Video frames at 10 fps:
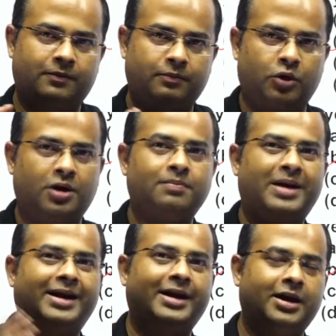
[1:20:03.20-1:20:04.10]
not
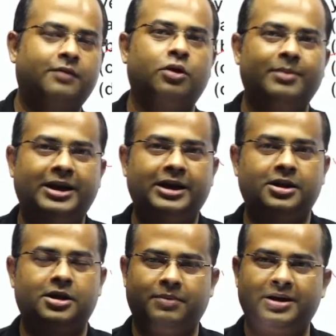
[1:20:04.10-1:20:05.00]
migrated from any
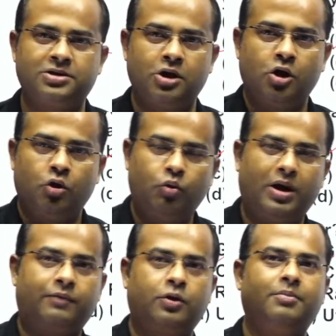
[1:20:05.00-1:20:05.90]
other place, who are
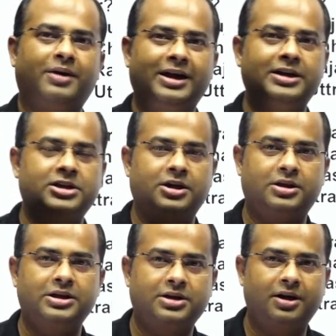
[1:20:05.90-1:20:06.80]
from real
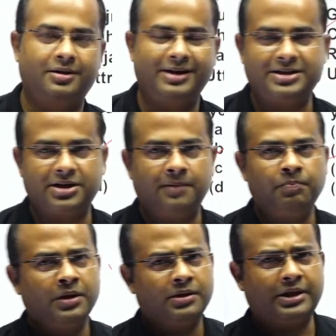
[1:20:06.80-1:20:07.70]
Chhattisgarh region,
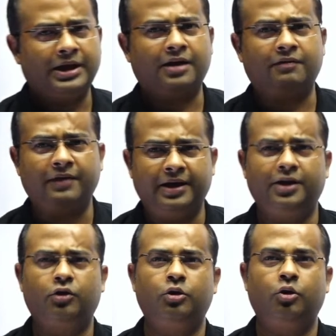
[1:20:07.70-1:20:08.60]
they are very
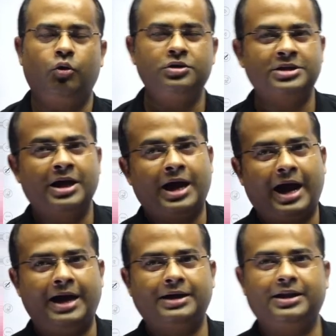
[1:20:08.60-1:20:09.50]
good host
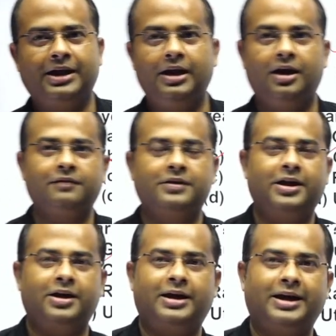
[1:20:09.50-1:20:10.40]
and they love
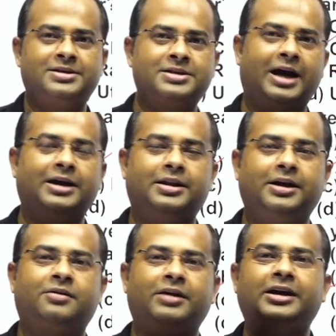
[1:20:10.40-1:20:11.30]
their guest and they
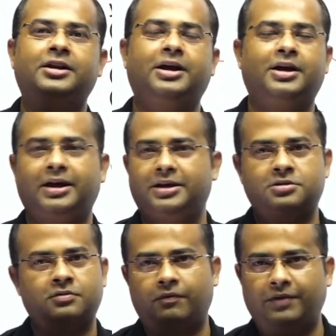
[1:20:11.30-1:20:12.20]
treat their guest
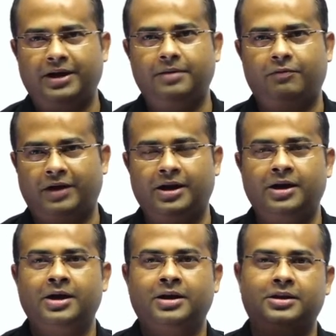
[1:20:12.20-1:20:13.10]
very well.
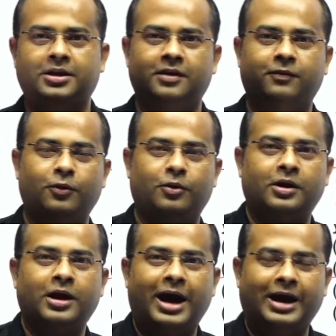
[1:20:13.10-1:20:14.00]
Therefore,
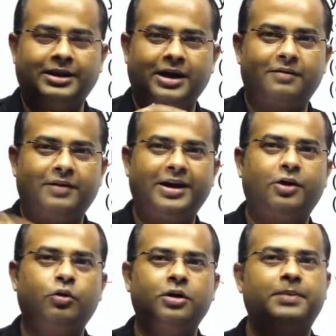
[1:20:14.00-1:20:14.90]
and they are very
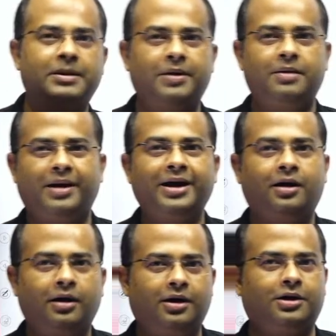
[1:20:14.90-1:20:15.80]
good people by
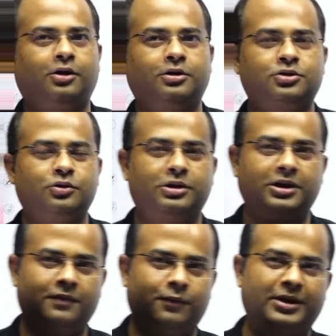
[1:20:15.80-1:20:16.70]
heart also.
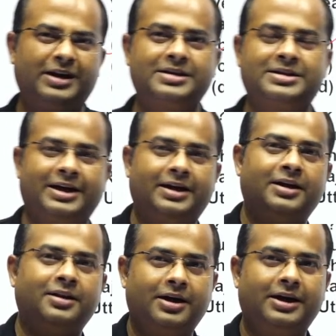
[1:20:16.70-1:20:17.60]
Therefore, it is said
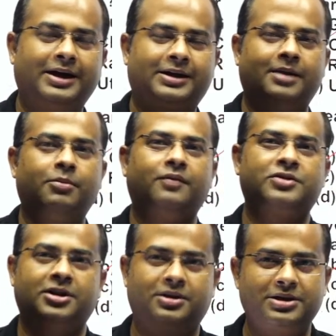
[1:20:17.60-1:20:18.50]
in the dictum of
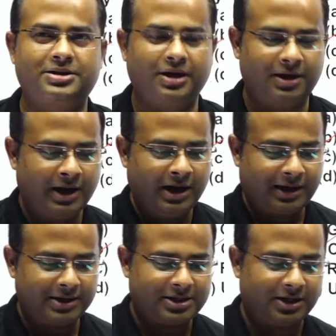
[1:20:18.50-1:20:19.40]
Chhattisgarh ki
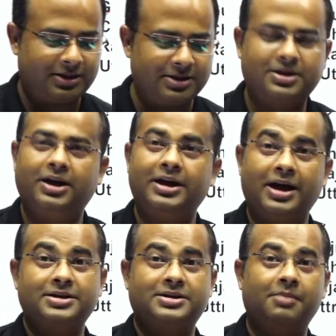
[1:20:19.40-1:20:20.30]
Chhattisgarhiya
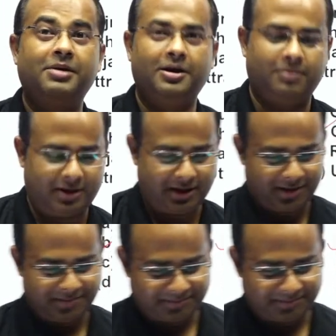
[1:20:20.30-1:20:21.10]
sable badhiya.